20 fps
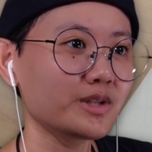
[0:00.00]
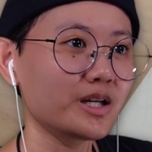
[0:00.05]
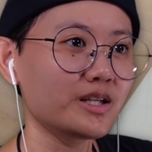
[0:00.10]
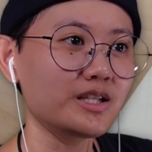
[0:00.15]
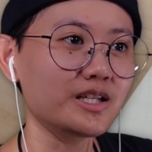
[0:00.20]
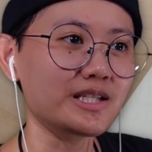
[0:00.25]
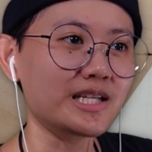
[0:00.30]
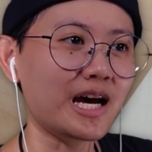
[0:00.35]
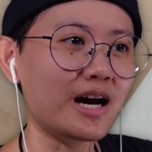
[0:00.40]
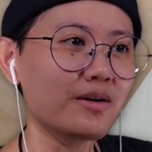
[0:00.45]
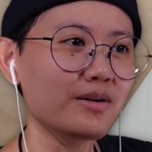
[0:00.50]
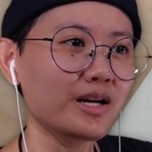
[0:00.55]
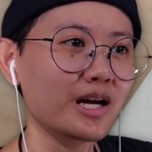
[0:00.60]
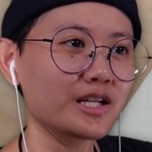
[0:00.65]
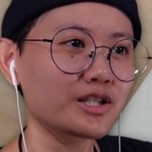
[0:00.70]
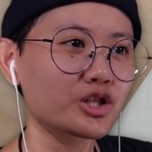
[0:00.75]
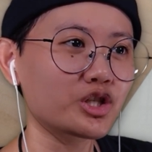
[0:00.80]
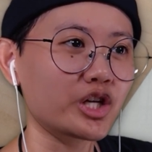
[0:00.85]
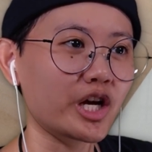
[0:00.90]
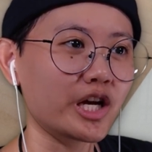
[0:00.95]
The town
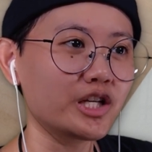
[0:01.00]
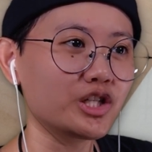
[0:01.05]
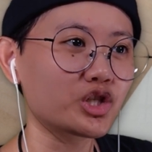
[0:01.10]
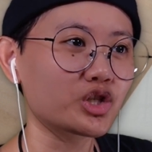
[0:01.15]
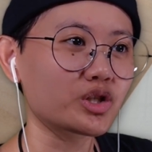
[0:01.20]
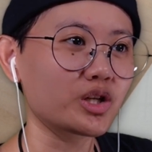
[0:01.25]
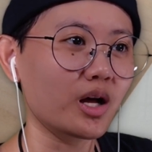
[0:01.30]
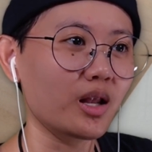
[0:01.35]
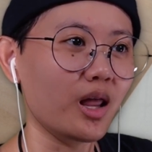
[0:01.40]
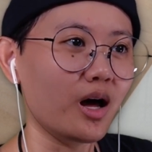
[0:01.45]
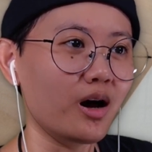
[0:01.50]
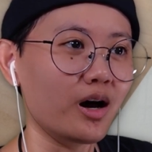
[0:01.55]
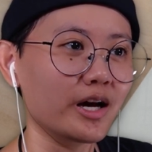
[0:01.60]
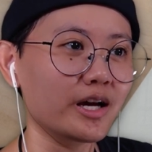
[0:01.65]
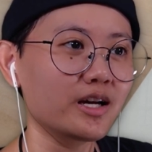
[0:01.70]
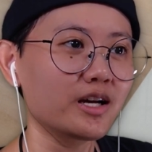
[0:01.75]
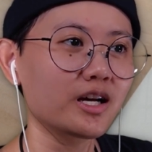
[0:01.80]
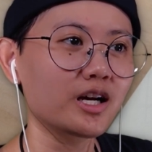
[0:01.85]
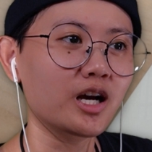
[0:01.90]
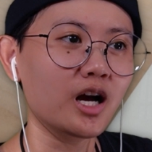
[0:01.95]
has changed a lot,
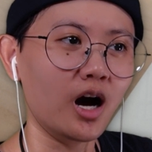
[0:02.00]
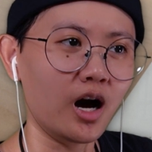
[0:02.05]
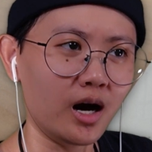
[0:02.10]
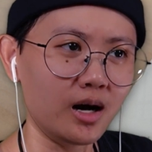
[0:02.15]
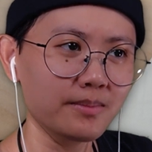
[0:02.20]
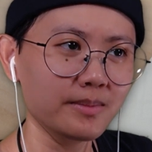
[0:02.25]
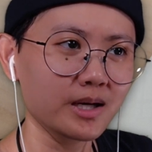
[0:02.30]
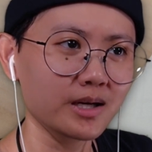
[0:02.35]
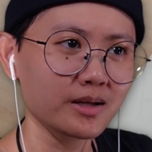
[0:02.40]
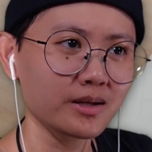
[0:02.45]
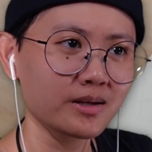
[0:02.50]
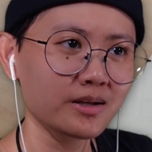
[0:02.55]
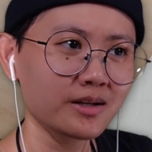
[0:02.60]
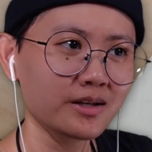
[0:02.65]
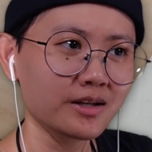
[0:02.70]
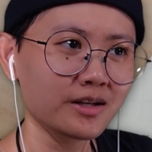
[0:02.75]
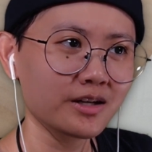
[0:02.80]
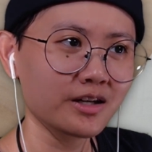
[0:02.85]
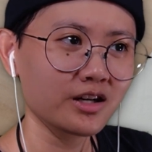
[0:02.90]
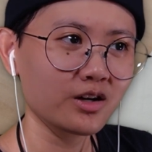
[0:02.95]
comma,
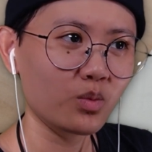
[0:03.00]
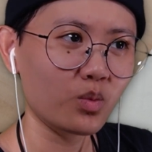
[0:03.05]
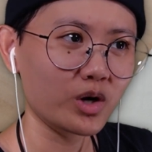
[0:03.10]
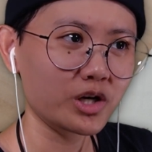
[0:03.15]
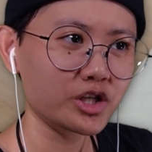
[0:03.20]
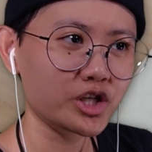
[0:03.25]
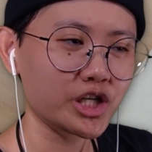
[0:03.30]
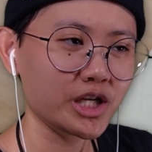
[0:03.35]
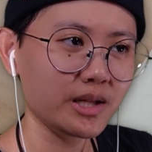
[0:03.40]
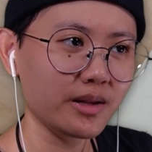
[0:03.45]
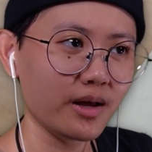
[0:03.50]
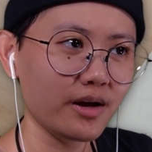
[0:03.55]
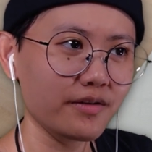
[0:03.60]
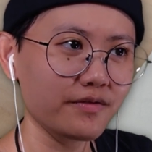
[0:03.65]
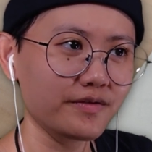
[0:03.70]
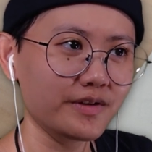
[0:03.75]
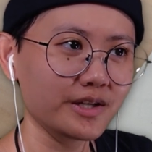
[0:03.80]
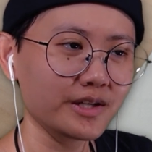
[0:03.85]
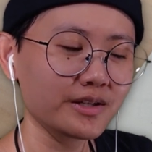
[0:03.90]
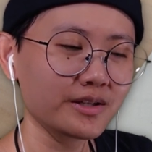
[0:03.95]
where she
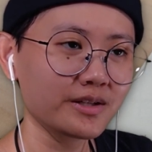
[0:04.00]
lived.